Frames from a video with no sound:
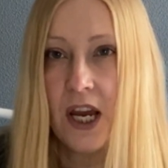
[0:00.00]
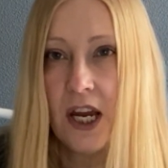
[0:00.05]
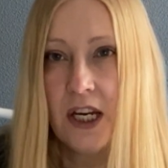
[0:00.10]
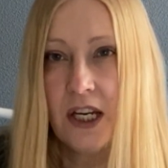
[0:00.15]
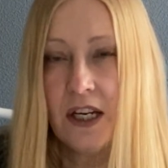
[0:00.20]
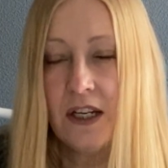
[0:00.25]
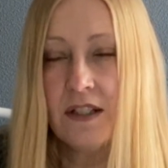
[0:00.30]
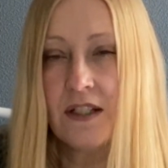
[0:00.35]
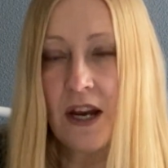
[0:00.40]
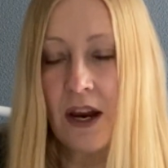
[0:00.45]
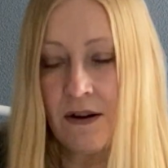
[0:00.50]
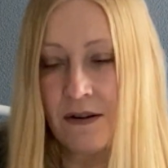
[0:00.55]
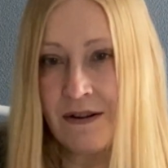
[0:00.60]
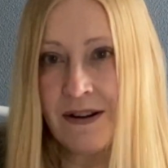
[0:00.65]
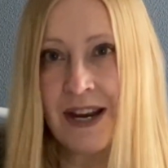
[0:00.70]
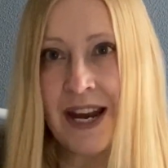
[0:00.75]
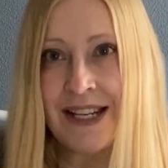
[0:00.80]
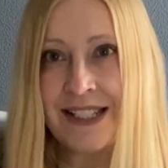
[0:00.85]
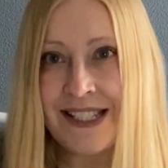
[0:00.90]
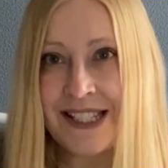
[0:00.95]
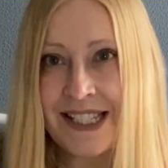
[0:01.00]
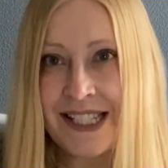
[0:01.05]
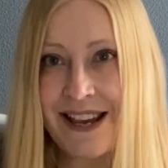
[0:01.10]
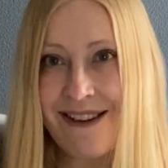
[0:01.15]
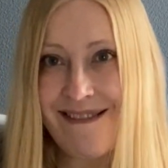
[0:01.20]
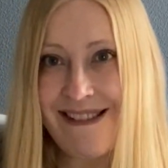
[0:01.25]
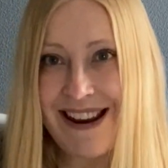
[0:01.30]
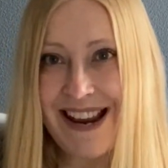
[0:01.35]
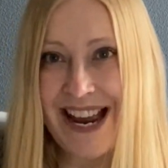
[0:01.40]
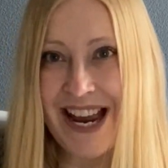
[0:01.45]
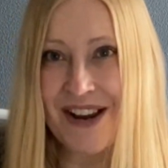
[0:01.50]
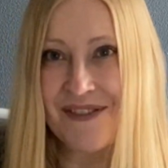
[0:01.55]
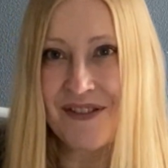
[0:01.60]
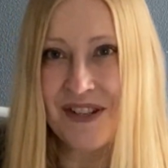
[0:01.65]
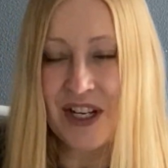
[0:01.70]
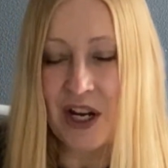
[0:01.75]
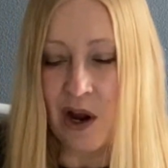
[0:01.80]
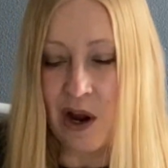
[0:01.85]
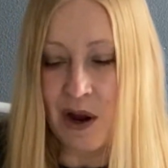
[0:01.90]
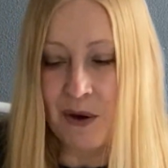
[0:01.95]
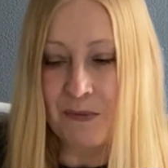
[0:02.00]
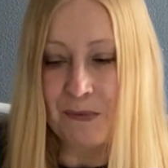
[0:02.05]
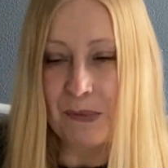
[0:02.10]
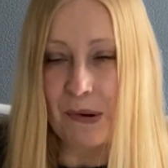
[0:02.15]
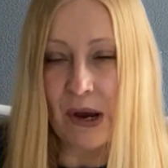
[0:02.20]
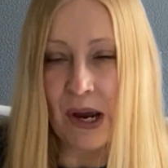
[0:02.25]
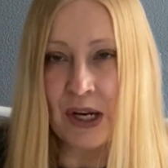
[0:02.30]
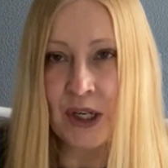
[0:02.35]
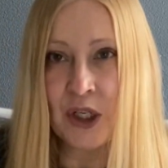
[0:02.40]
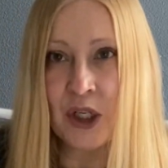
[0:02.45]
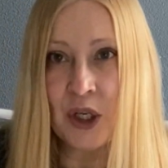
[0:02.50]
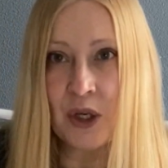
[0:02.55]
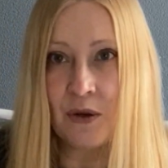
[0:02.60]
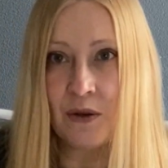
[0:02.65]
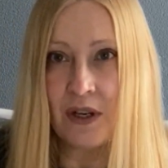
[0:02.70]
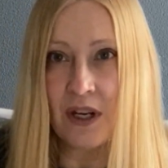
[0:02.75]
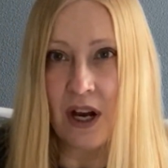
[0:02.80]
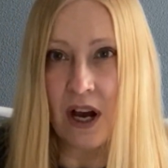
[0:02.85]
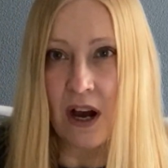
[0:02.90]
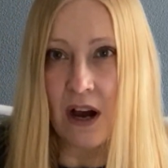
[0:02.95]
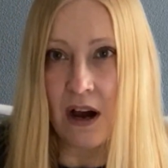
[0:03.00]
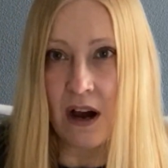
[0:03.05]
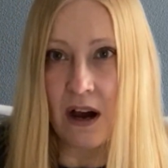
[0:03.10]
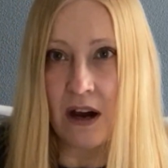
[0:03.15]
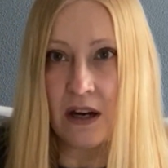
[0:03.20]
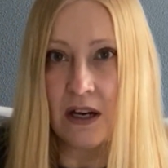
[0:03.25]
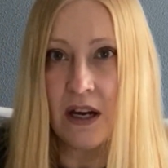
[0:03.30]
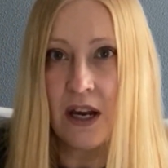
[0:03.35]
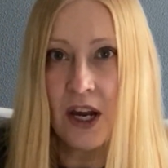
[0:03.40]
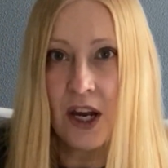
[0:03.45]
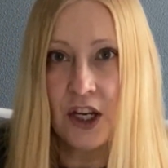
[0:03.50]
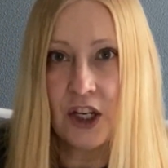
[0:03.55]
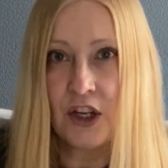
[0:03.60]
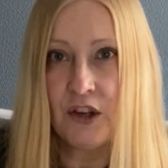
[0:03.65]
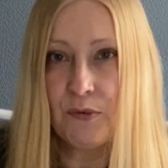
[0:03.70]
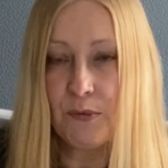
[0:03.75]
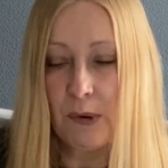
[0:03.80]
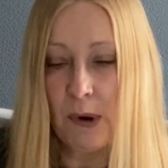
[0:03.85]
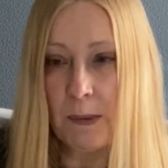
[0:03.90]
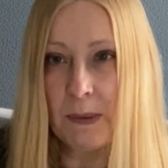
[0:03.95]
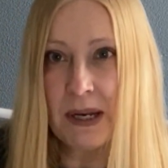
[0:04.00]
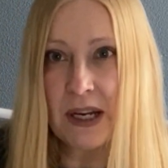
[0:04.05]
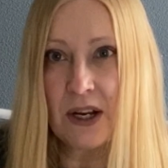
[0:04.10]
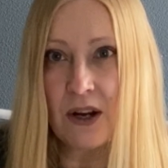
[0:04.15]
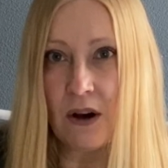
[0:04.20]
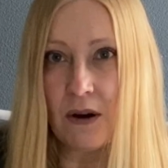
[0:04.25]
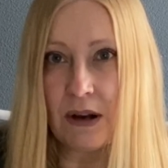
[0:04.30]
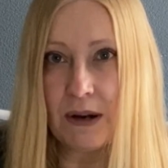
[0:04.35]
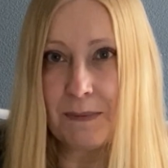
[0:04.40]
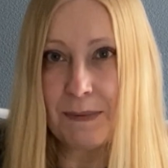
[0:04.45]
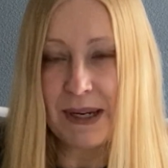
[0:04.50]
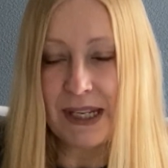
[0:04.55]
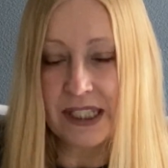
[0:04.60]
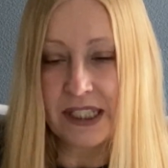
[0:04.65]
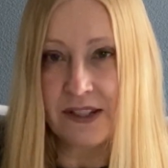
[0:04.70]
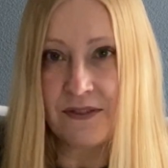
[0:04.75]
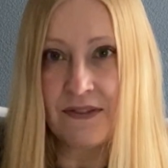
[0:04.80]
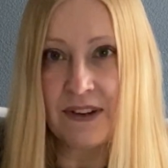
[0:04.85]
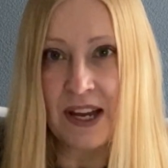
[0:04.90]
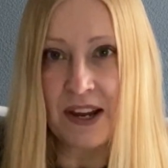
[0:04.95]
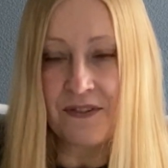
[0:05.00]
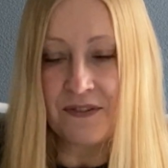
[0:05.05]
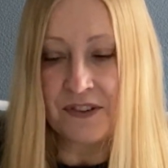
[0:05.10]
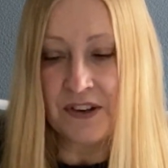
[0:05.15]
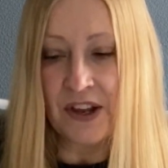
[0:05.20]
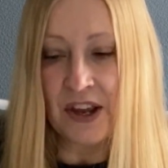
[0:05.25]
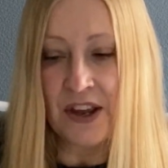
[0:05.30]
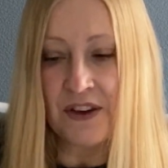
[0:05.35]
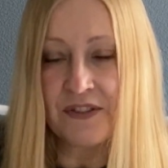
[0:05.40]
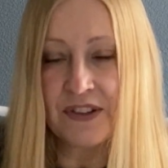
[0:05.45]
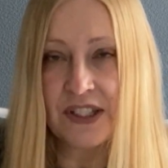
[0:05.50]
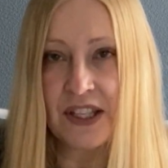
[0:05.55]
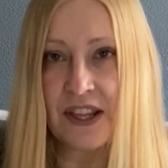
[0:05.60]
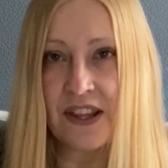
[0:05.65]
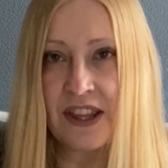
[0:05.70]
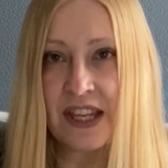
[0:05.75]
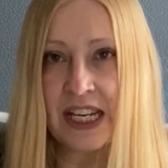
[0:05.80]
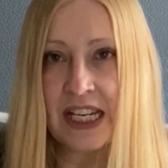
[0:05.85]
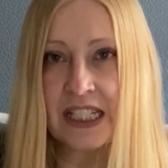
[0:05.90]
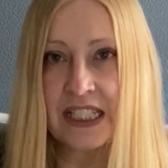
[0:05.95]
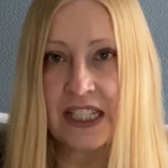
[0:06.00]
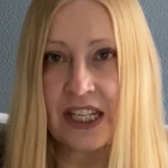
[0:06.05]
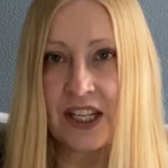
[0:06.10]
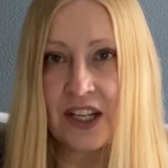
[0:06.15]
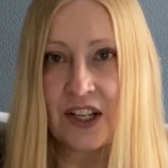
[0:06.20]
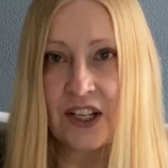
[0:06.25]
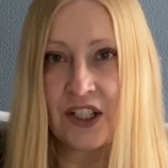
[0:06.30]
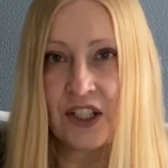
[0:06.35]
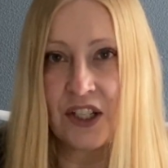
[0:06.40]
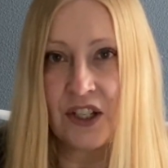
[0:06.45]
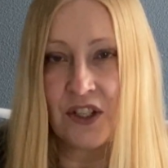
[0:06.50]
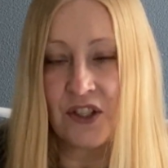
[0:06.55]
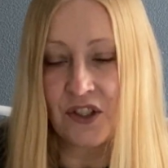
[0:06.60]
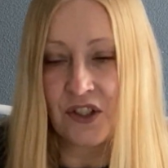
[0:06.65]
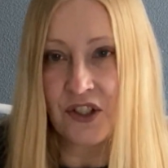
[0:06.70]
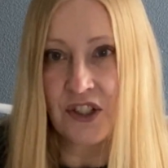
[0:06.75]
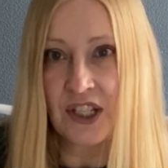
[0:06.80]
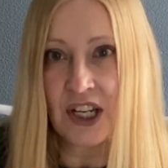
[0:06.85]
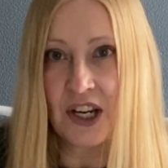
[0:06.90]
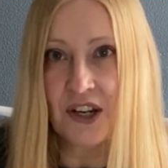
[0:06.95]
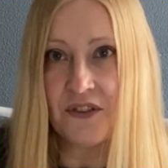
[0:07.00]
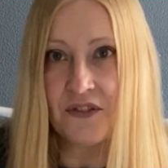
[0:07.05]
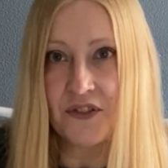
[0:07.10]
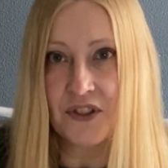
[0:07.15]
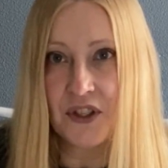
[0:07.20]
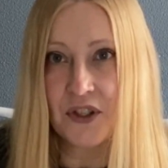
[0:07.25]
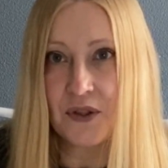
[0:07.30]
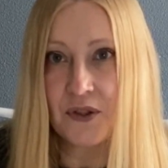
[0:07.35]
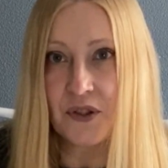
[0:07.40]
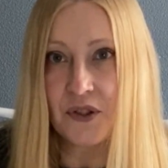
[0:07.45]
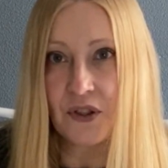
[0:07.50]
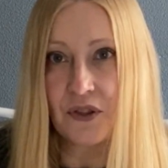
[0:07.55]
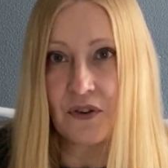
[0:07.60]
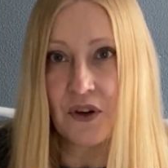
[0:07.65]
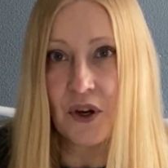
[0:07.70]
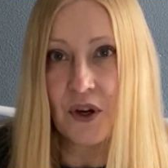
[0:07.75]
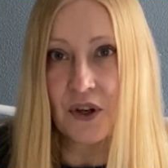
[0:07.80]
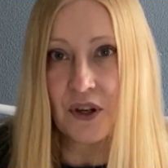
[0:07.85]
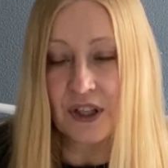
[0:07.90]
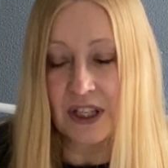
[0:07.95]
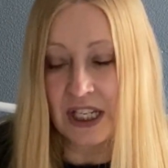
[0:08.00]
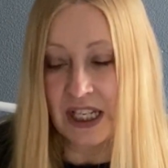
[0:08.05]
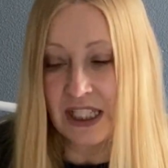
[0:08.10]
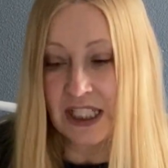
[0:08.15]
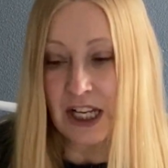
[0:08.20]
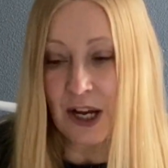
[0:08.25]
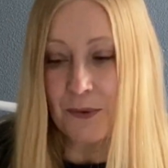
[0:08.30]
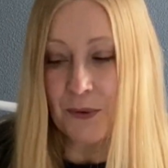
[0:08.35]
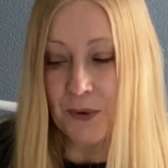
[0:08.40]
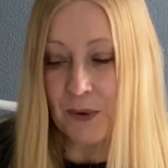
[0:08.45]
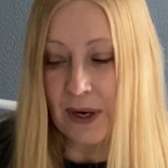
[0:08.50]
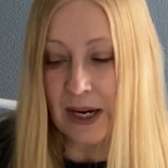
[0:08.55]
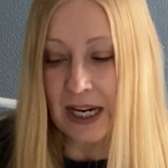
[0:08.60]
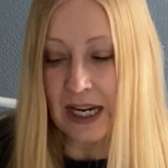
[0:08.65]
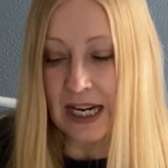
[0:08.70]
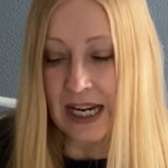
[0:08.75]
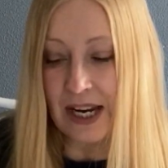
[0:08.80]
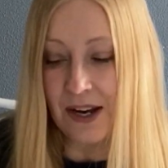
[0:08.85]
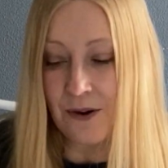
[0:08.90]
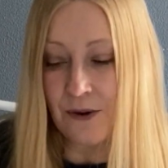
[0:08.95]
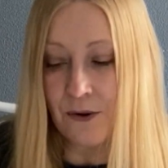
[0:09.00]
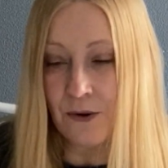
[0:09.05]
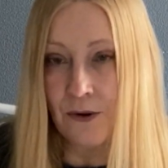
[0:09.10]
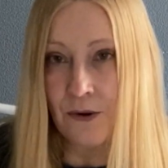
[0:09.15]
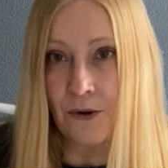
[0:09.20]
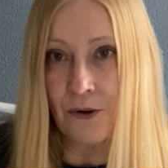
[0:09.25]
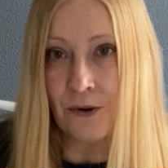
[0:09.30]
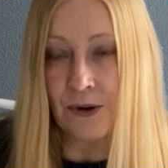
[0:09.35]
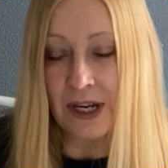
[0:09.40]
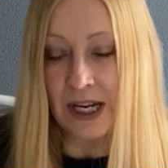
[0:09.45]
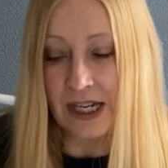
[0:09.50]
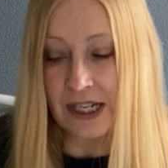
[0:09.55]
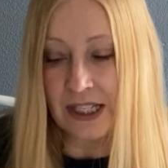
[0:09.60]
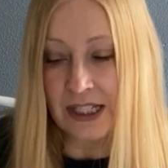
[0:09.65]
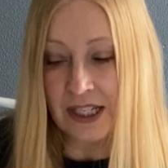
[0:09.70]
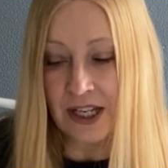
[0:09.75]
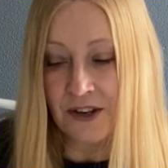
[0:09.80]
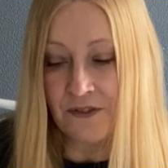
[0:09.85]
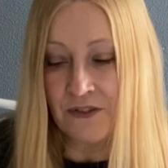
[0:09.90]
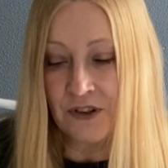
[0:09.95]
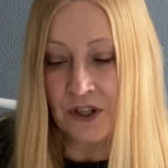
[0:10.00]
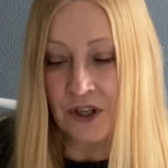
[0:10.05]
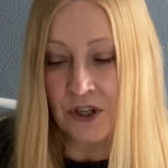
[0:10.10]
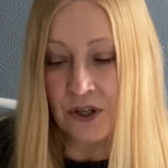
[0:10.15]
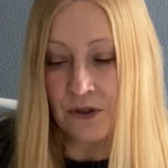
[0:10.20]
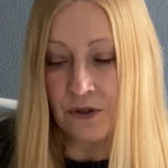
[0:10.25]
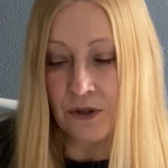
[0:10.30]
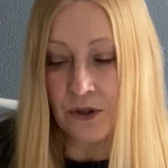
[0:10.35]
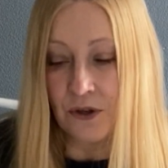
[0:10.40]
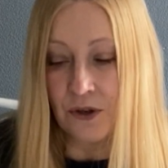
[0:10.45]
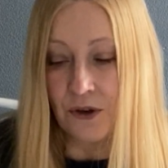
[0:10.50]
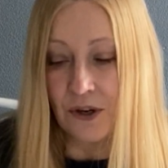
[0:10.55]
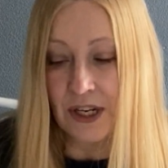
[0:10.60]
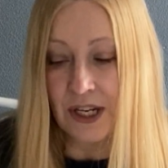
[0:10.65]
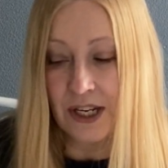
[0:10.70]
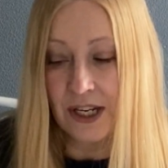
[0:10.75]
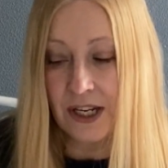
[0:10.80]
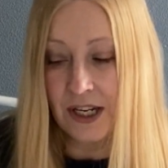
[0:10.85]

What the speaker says: You don't necessarily have to go out and buy new yarn. You've probably got bits of leftovers and things that you can use yourself to sort of hook these up quickly, or knit yourself a new toy.